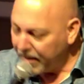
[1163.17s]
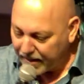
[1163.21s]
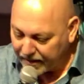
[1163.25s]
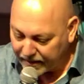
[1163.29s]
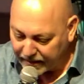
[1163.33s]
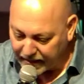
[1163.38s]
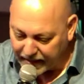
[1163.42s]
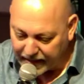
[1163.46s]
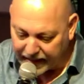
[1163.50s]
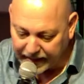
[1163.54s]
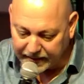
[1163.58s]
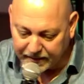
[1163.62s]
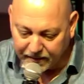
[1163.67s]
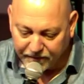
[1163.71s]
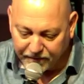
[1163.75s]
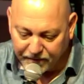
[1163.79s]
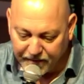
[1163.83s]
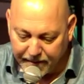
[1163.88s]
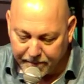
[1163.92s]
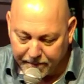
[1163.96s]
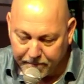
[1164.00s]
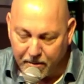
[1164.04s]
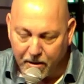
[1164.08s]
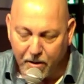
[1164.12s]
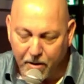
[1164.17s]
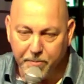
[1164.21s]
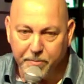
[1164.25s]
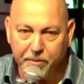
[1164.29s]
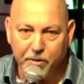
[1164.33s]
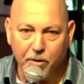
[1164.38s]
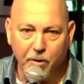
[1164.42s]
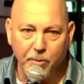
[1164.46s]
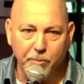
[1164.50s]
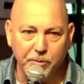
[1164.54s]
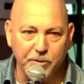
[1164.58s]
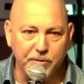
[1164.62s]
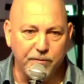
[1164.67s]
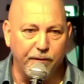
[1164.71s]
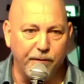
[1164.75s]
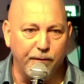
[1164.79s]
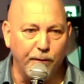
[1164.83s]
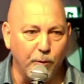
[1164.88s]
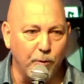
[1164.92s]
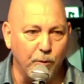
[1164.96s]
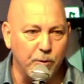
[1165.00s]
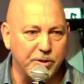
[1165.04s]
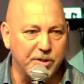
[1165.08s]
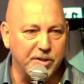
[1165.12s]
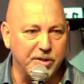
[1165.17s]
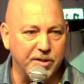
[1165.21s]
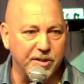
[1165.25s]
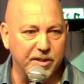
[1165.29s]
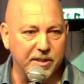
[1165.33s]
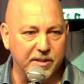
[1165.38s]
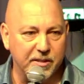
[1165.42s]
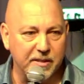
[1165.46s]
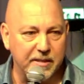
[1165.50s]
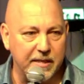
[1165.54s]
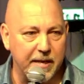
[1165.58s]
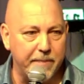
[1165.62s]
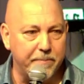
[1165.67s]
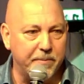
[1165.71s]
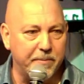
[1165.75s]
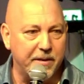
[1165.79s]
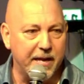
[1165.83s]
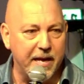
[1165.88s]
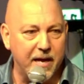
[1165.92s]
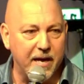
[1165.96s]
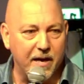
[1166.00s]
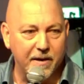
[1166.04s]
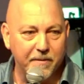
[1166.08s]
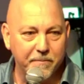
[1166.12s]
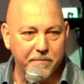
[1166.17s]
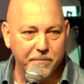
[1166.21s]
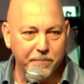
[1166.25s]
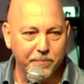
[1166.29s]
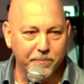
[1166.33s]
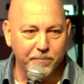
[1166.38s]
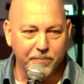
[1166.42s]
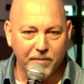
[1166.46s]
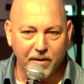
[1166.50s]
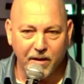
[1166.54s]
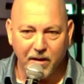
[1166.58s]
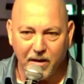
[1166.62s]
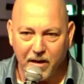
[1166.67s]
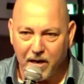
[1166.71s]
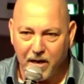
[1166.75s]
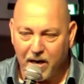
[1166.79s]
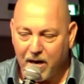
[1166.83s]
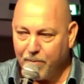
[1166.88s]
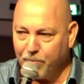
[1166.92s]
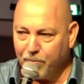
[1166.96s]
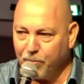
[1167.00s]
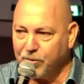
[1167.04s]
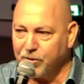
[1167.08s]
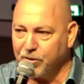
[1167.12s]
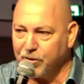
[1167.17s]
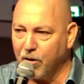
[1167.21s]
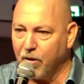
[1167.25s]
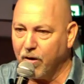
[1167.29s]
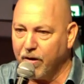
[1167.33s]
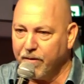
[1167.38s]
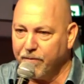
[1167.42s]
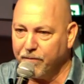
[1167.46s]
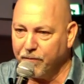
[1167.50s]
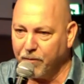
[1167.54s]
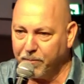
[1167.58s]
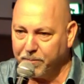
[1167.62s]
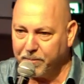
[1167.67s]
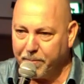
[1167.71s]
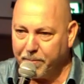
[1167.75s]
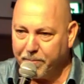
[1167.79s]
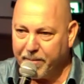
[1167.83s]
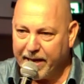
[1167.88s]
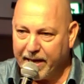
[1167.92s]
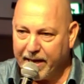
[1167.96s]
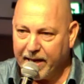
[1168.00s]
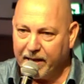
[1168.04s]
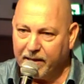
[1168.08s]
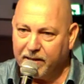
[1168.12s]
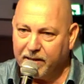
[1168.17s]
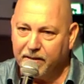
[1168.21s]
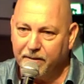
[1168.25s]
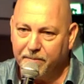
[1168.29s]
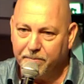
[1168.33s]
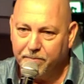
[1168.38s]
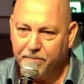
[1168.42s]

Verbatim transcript: that as of that moment, I was forced to step down and resign from the band.